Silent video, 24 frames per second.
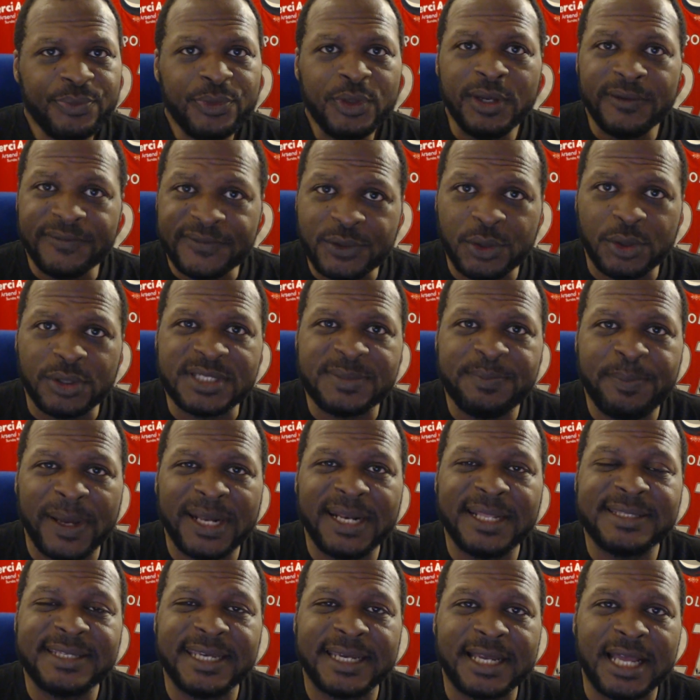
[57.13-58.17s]
Of course,
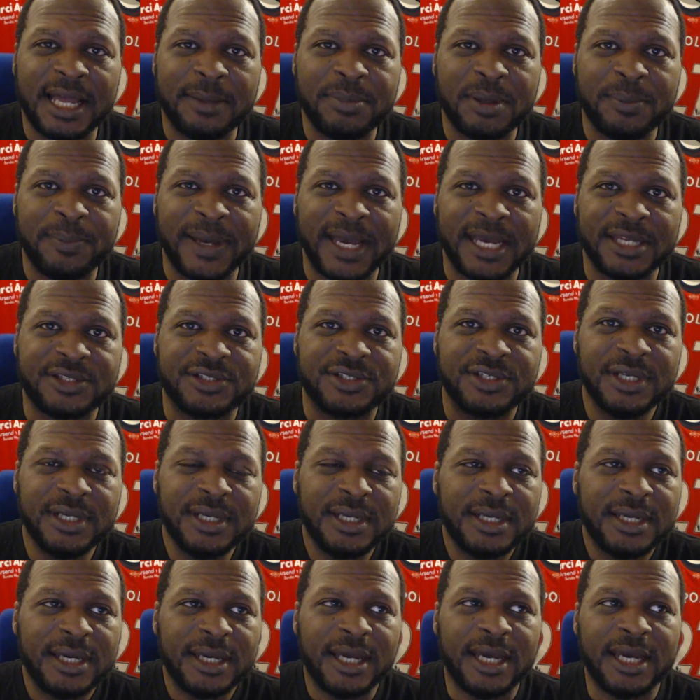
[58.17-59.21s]
Benedict Cumberbatch,
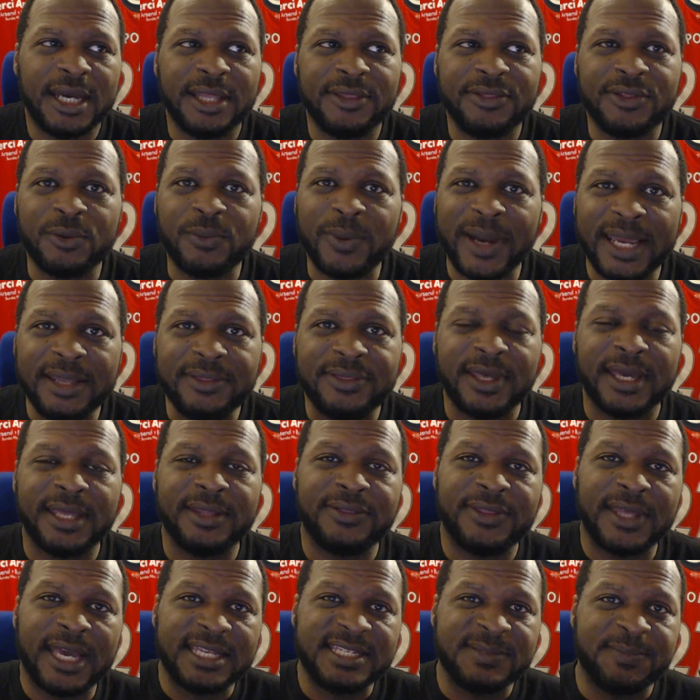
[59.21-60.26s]
the way that
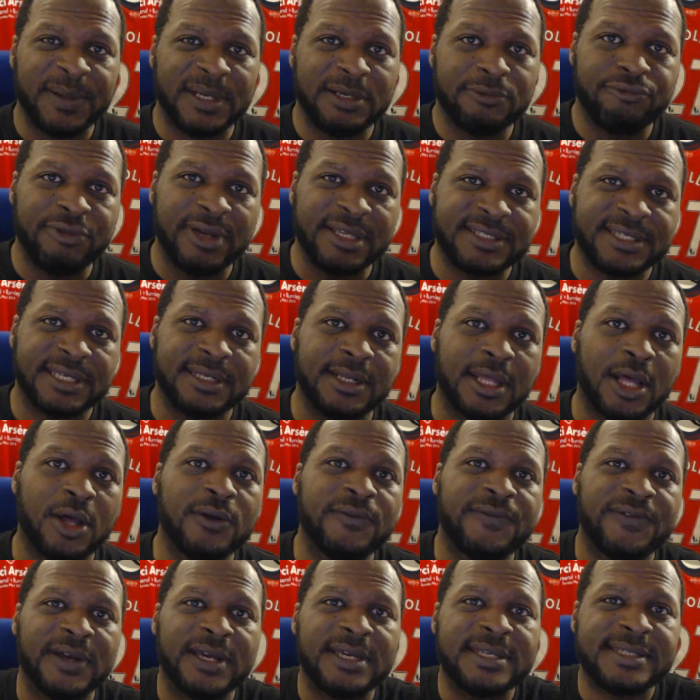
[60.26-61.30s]
that's been written
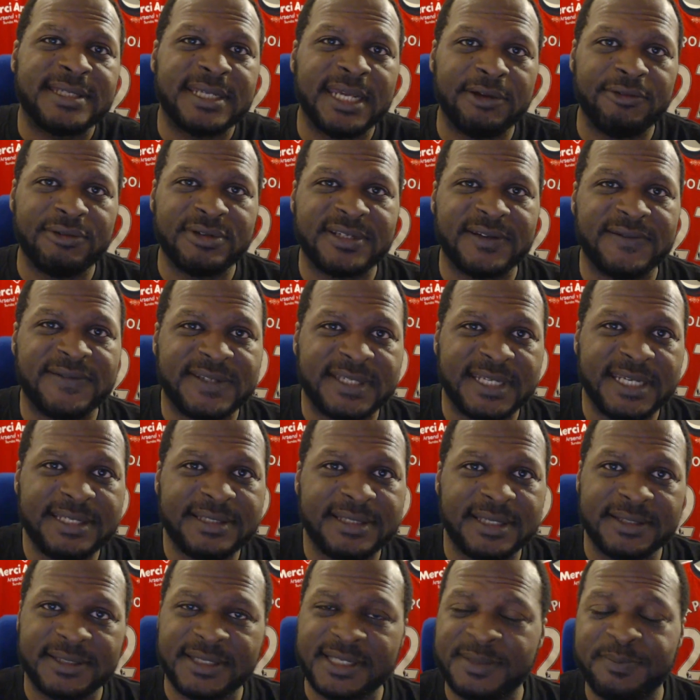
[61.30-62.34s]
over a series of
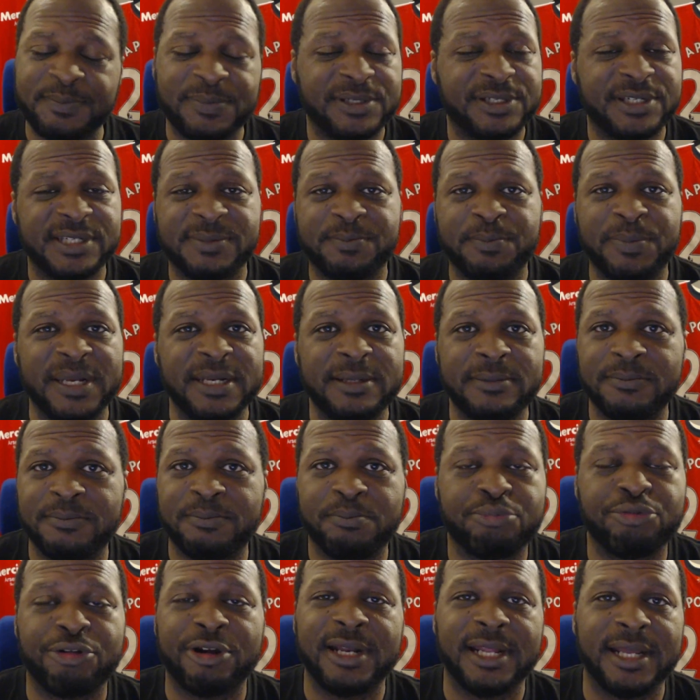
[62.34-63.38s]
seasons has just been
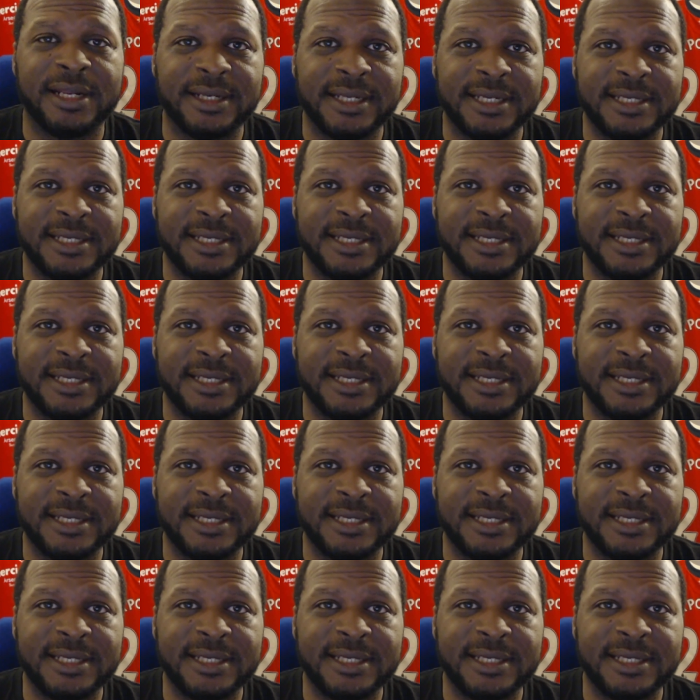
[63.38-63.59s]
brilliant.